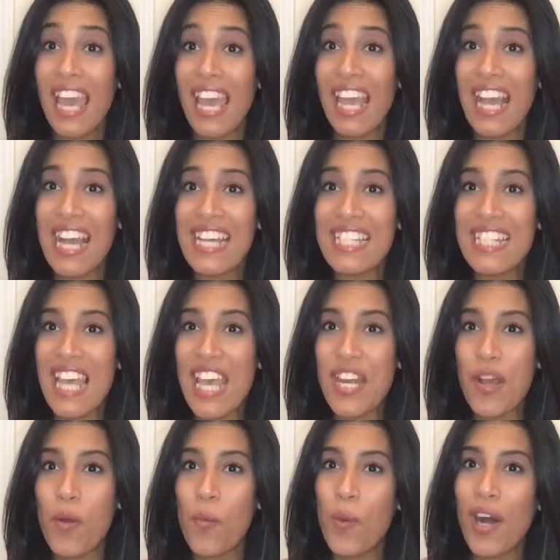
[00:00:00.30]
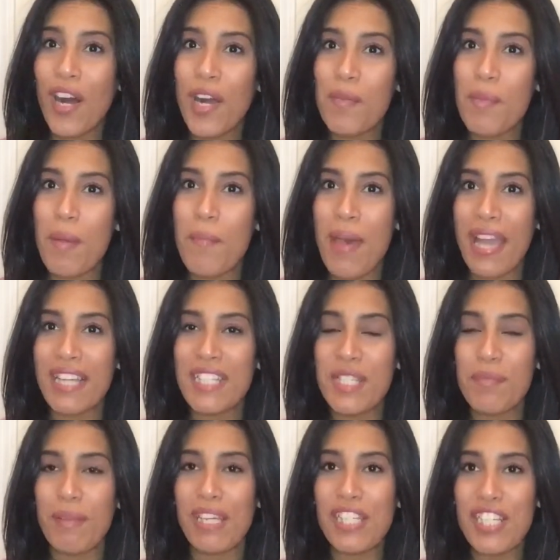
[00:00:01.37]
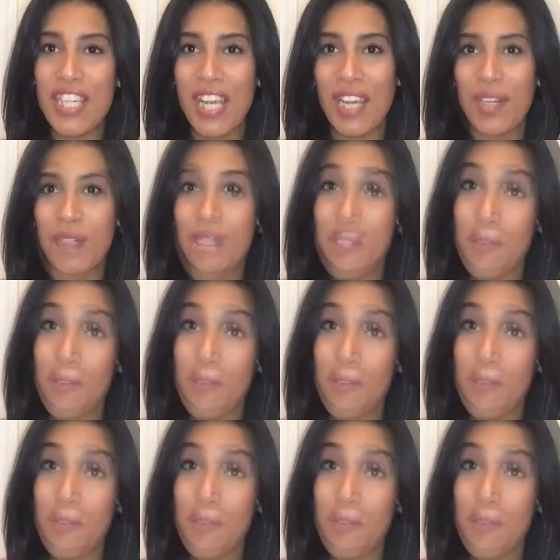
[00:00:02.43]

Hey guys, and welcome back to my channel.